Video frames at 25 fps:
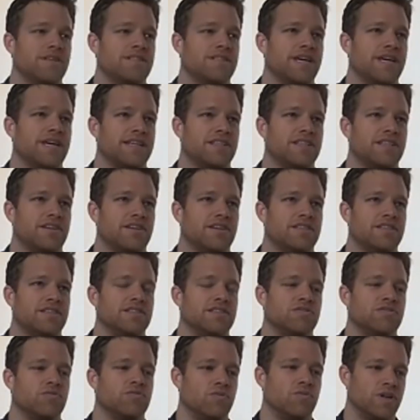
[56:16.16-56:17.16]
Tecton
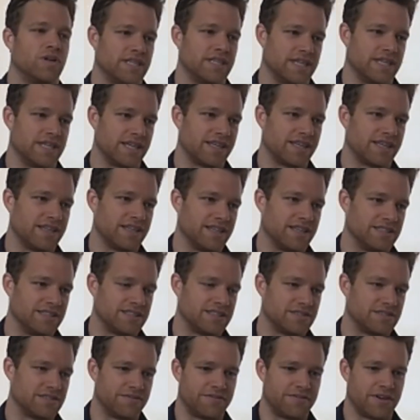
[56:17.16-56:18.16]
is running,
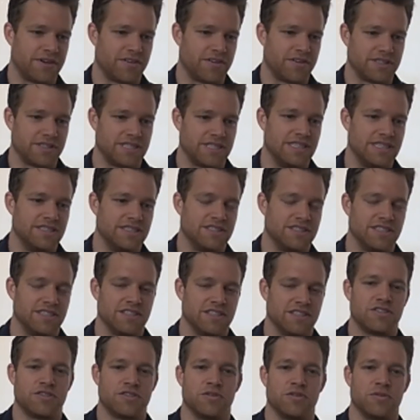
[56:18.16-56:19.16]
it's fairly easy
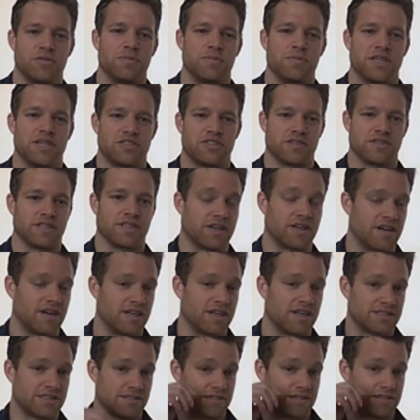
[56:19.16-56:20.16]
to measure the
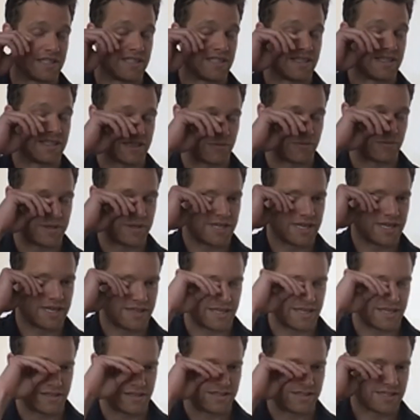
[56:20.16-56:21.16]
cost, right? Like we, at the
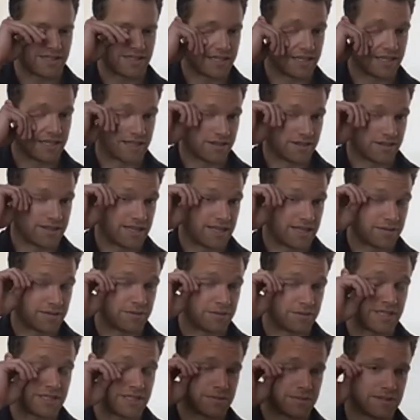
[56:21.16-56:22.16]
end of the day, on A
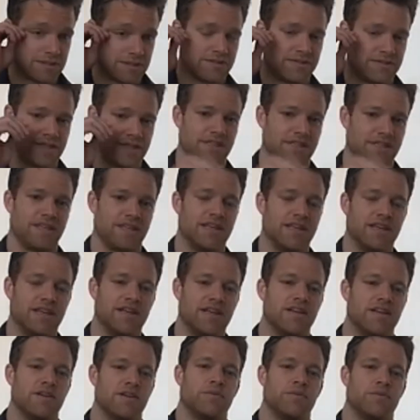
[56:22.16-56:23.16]
W S specifically,
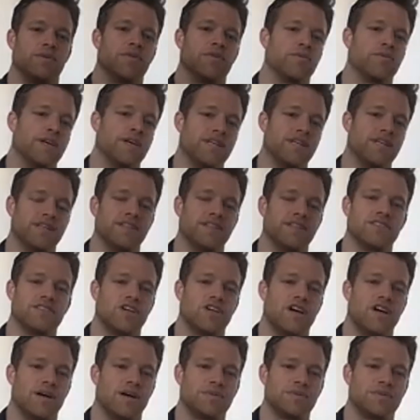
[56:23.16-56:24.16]
we run
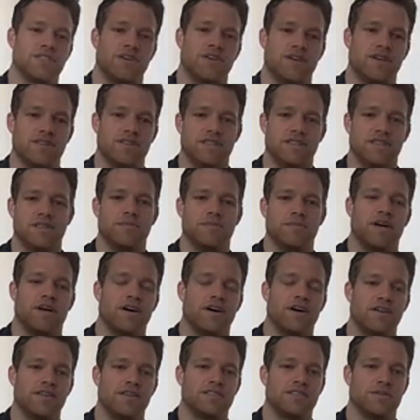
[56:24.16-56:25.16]
jobs on E M
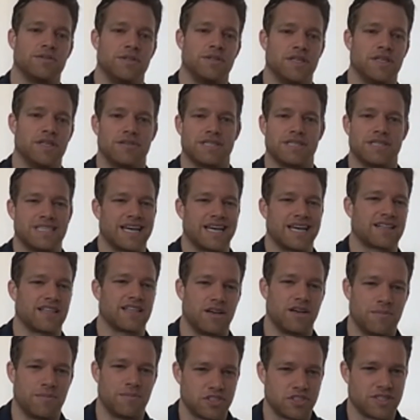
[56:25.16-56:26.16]
R, so we know exactly
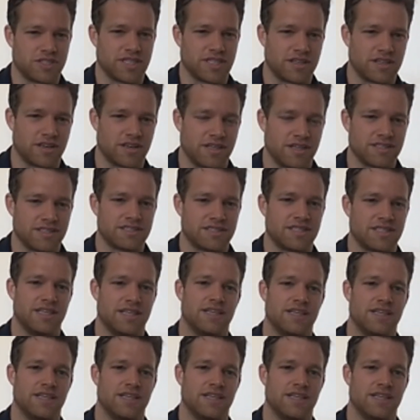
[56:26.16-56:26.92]
how much they cost,